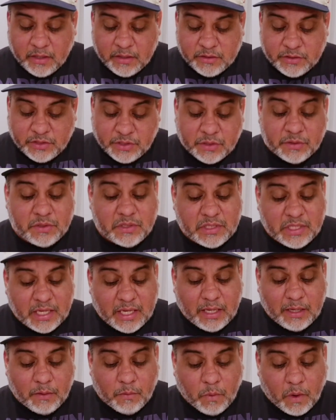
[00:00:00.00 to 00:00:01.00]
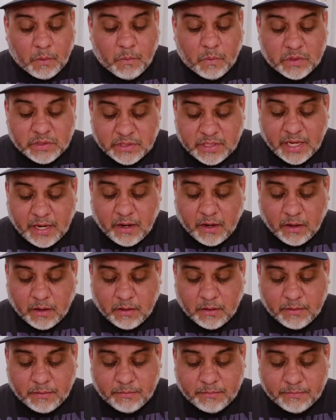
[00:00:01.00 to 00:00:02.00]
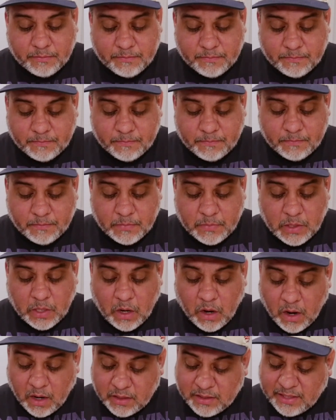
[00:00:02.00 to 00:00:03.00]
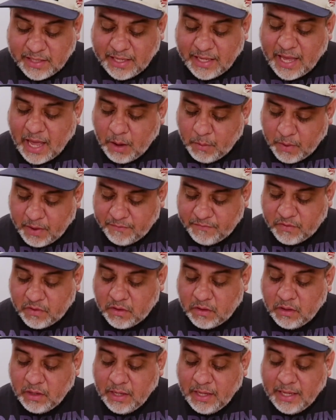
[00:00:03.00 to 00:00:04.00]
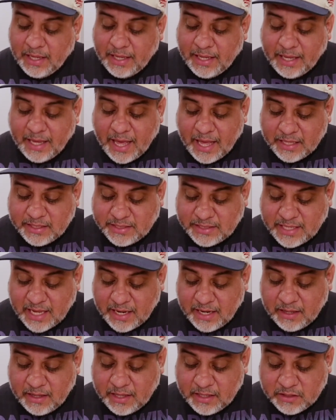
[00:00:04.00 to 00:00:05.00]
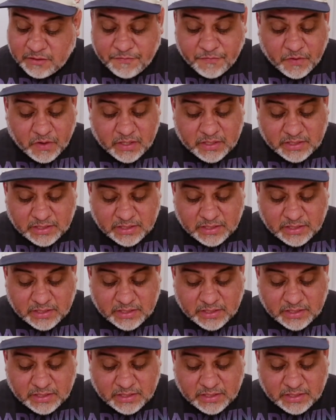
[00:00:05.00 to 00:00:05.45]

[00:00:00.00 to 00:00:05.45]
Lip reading: to see what was there. Hardly, however, he had set his foot